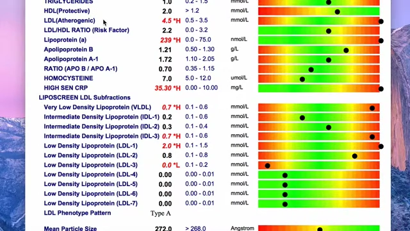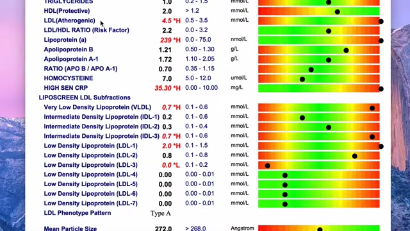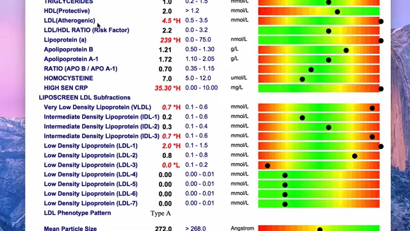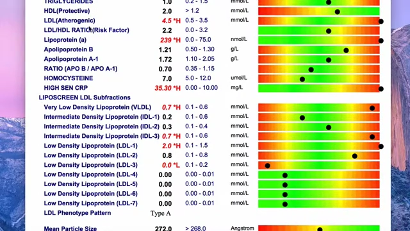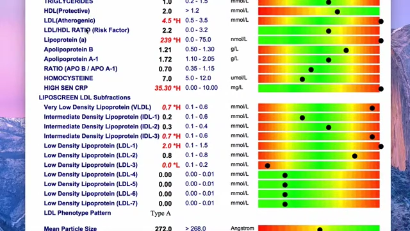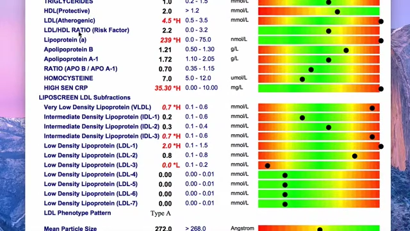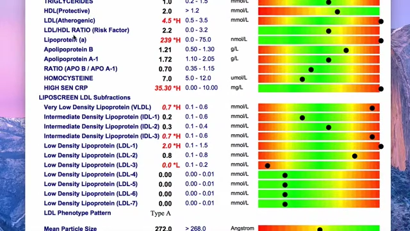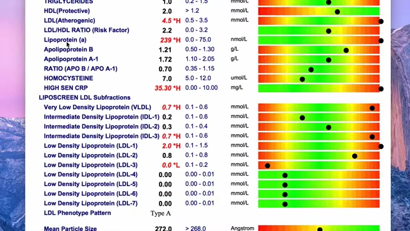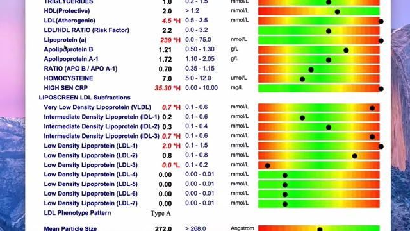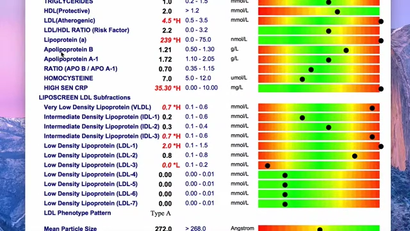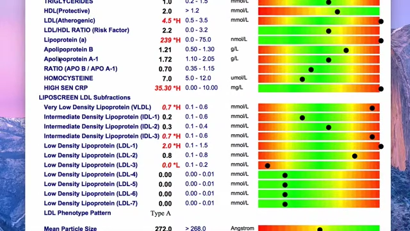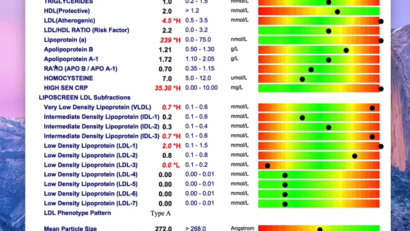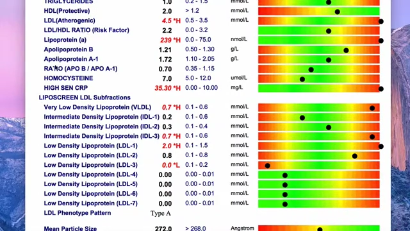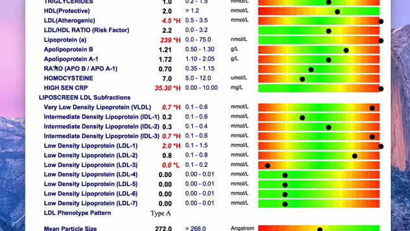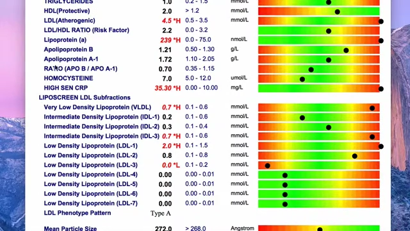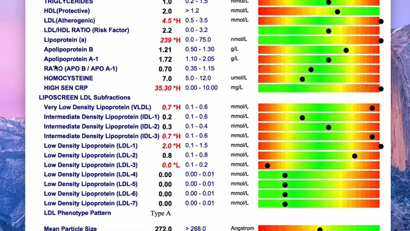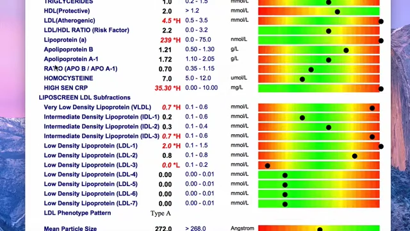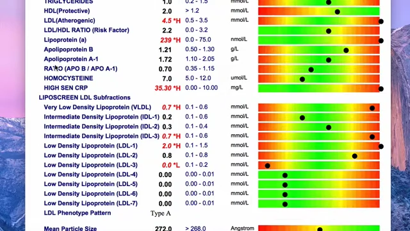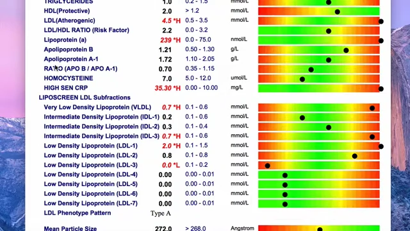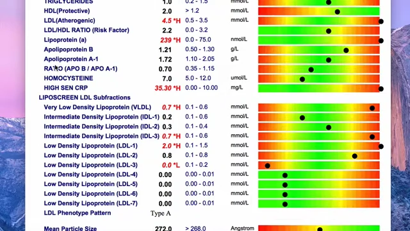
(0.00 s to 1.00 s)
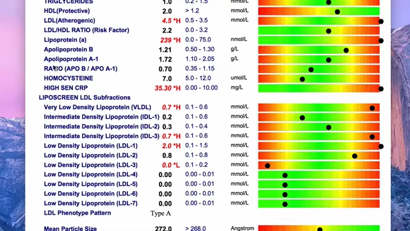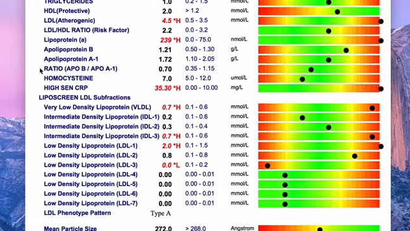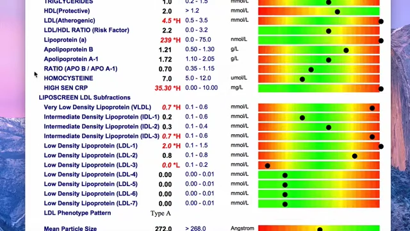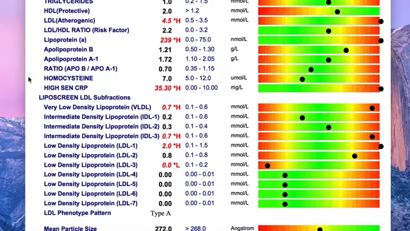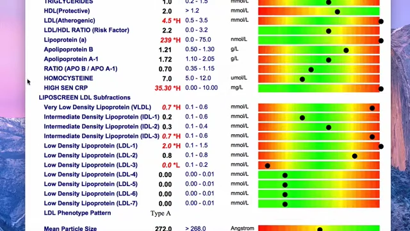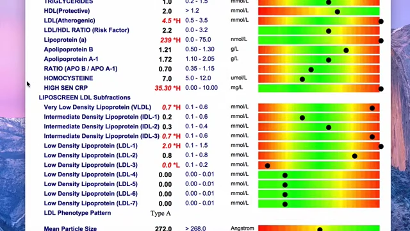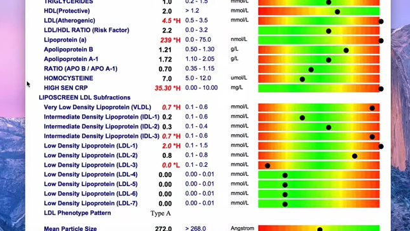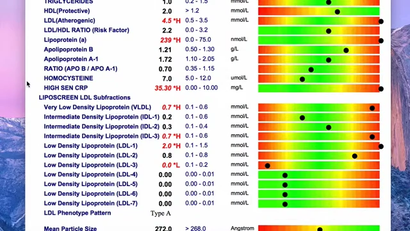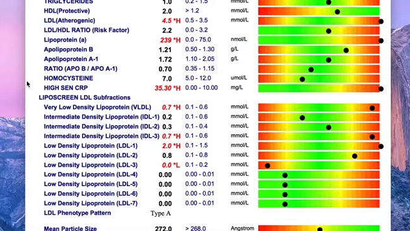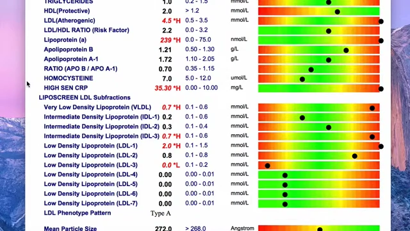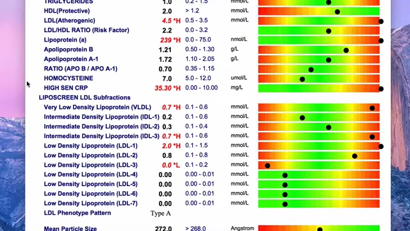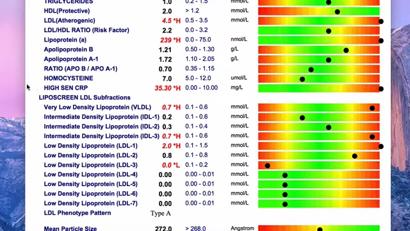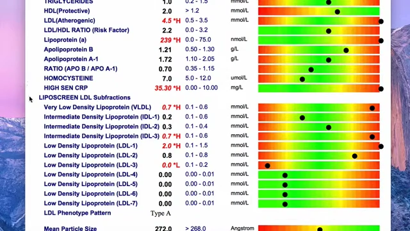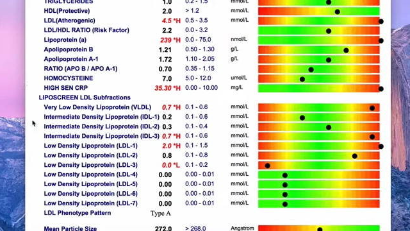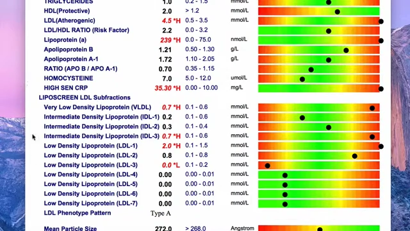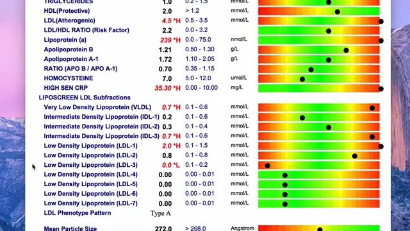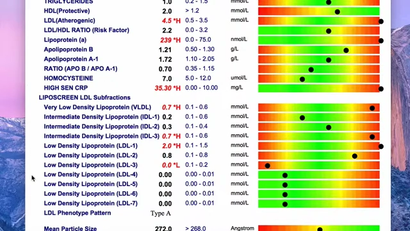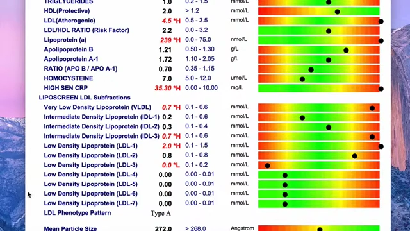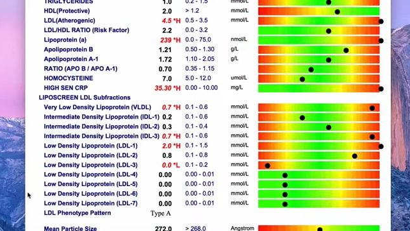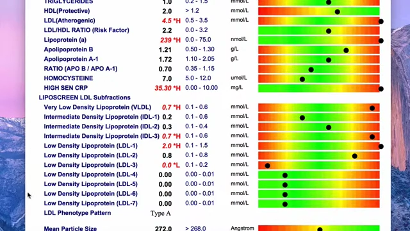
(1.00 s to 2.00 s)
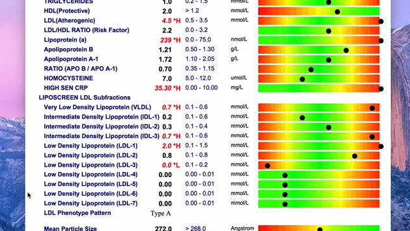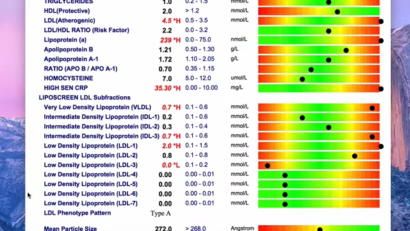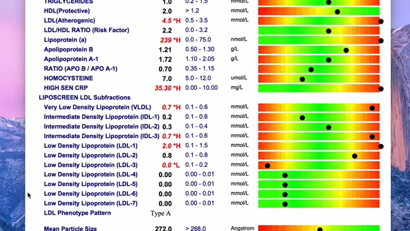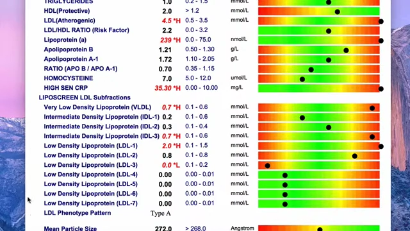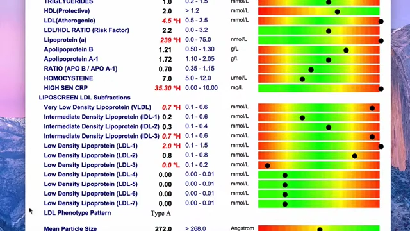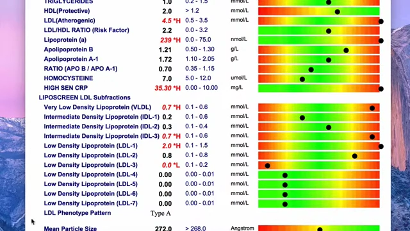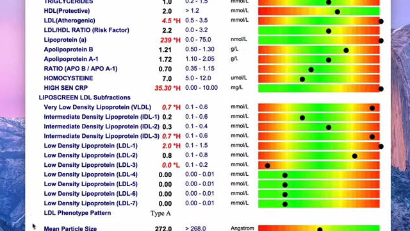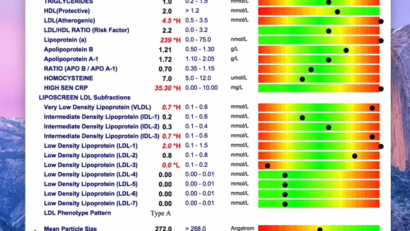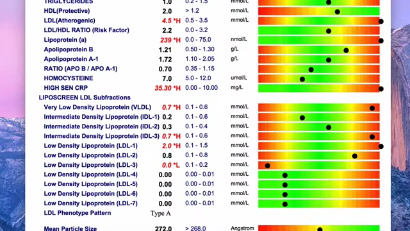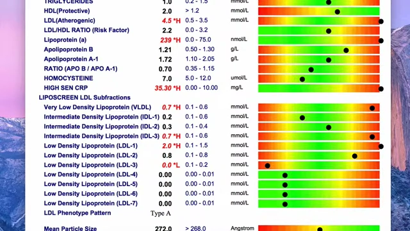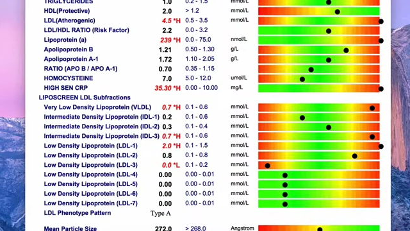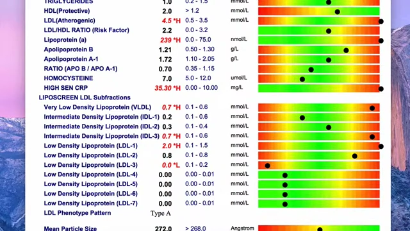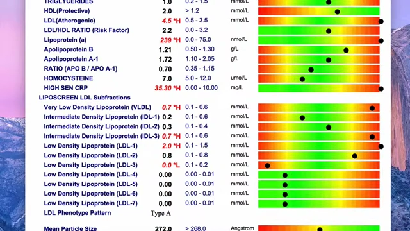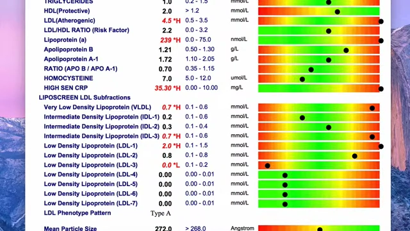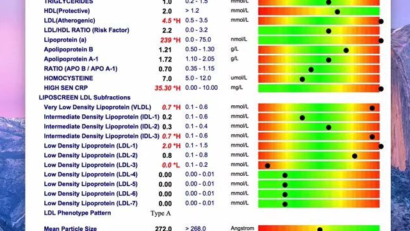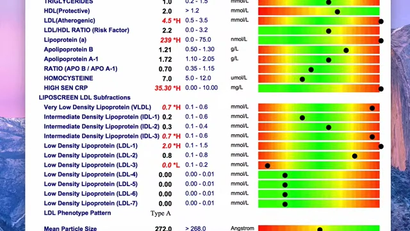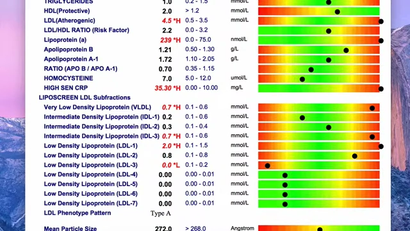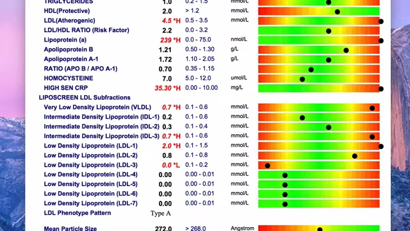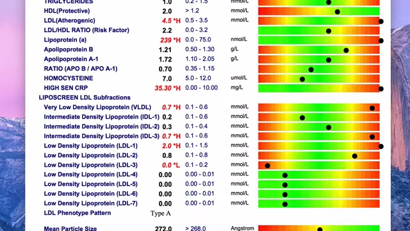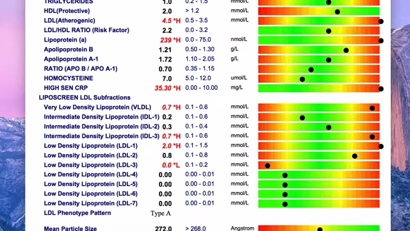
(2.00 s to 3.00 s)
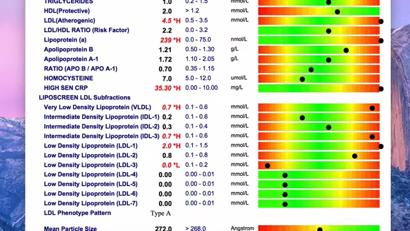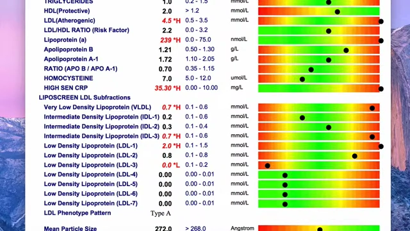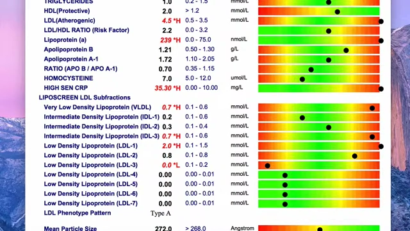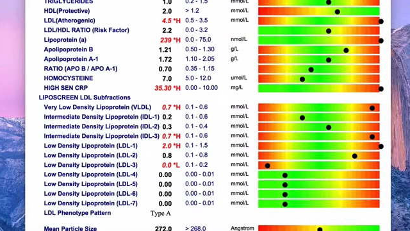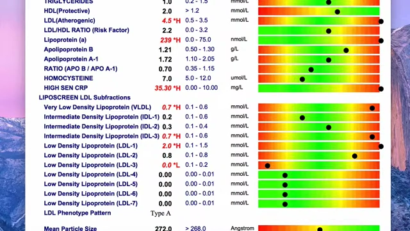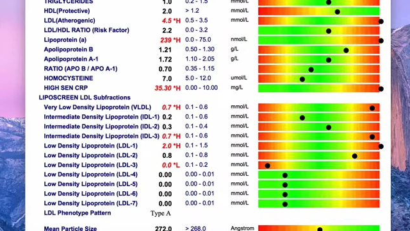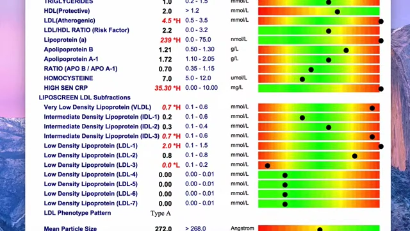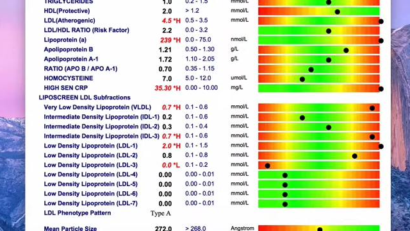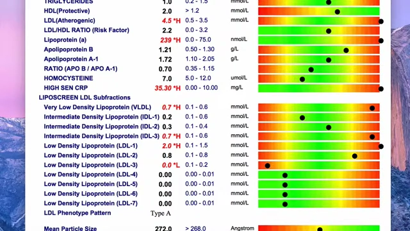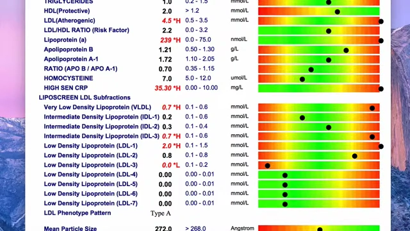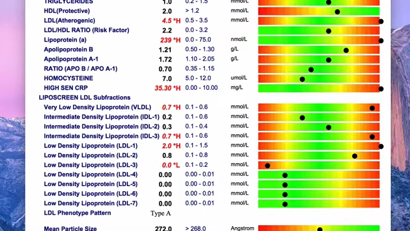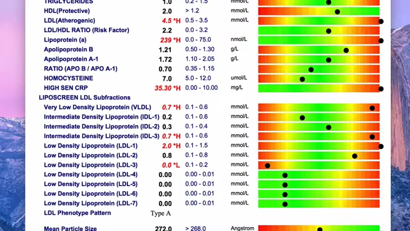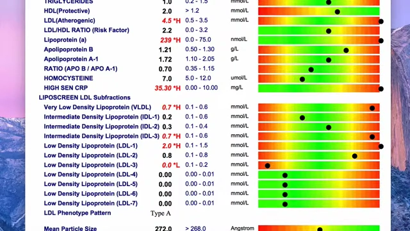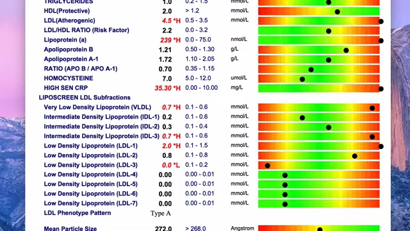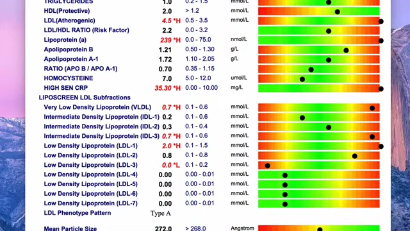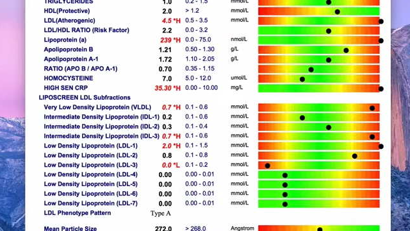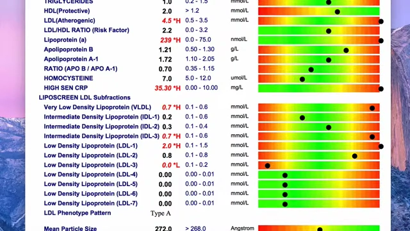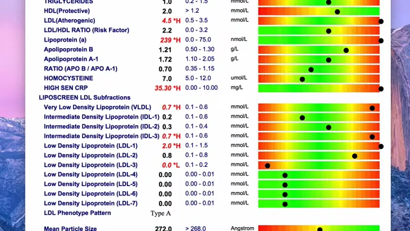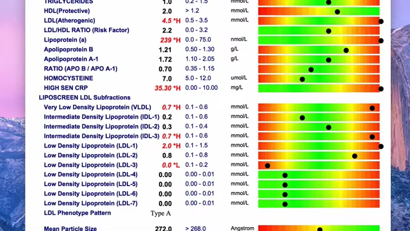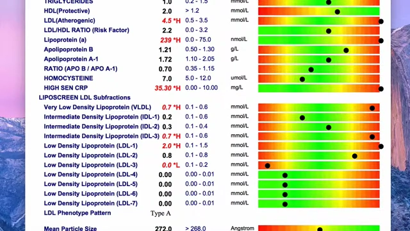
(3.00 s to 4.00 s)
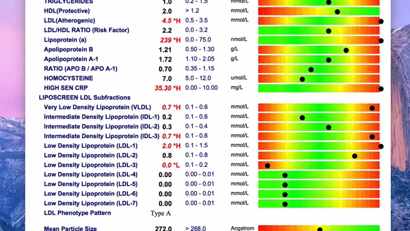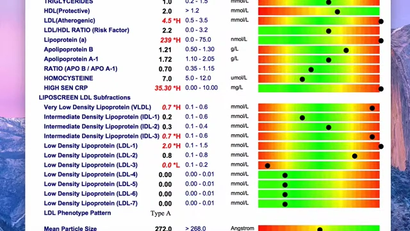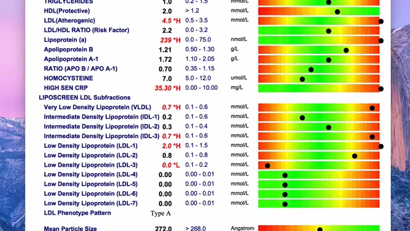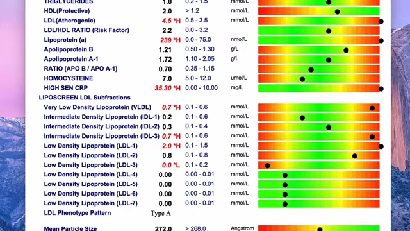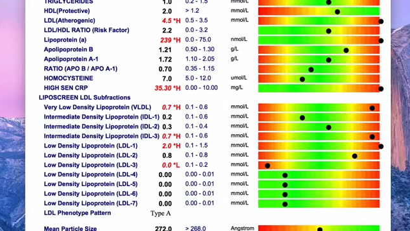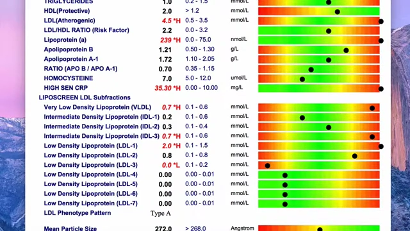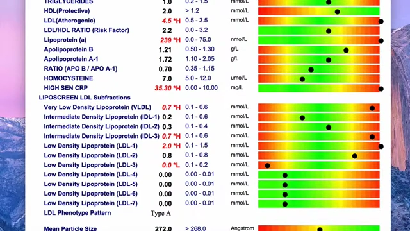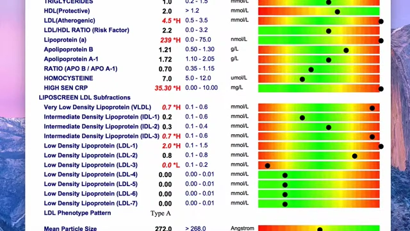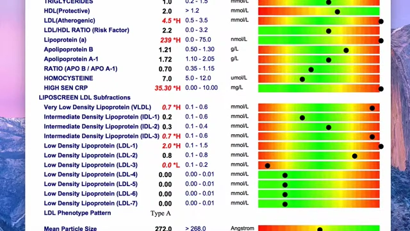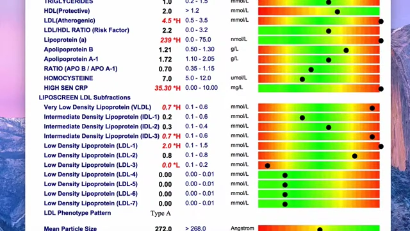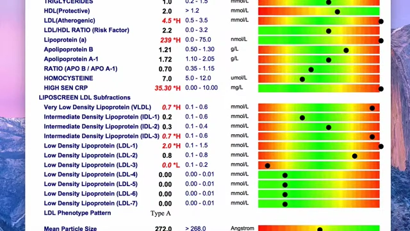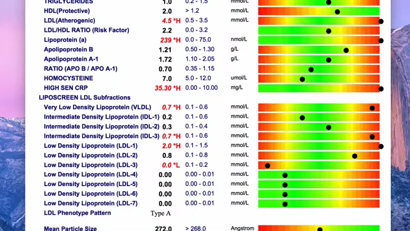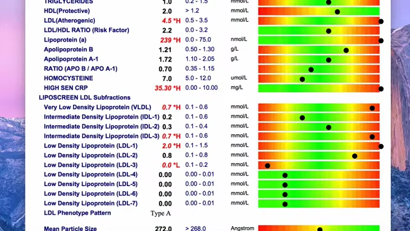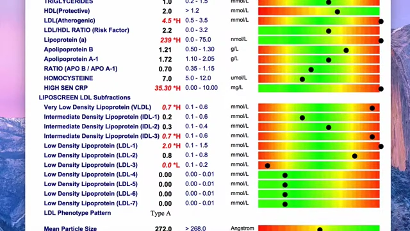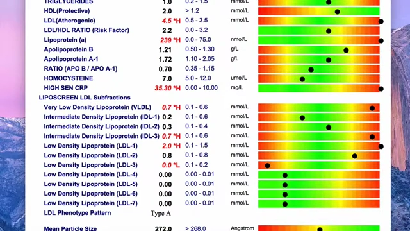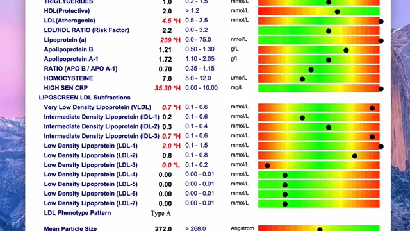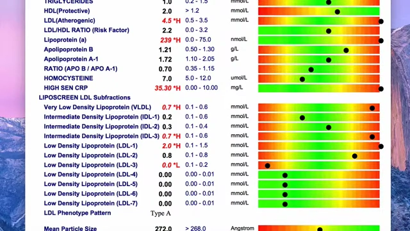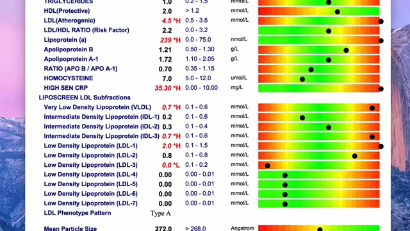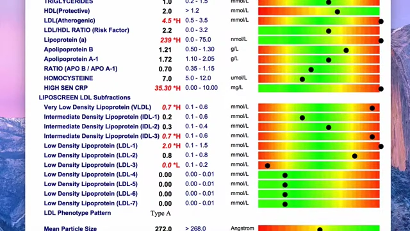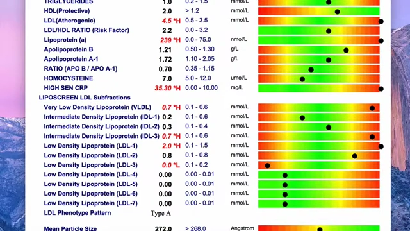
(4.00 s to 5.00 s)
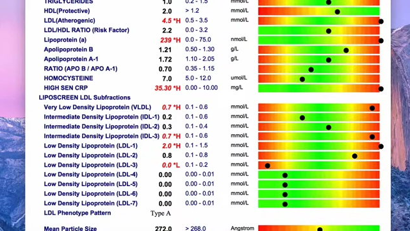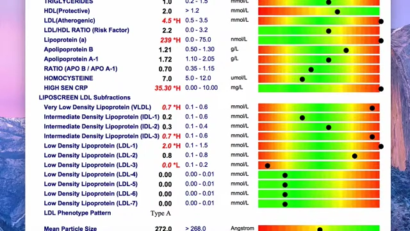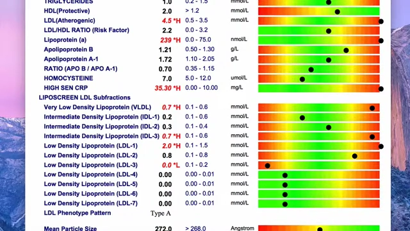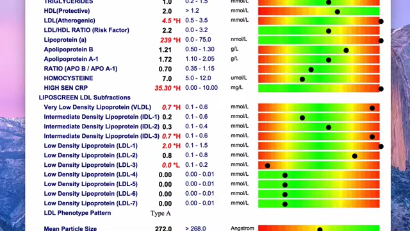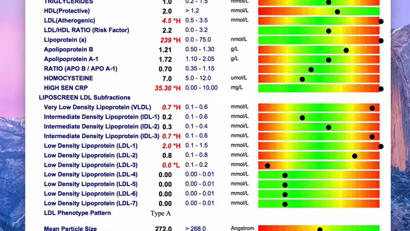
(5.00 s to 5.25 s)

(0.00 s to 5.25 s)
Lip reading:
[unreadable: no face in view]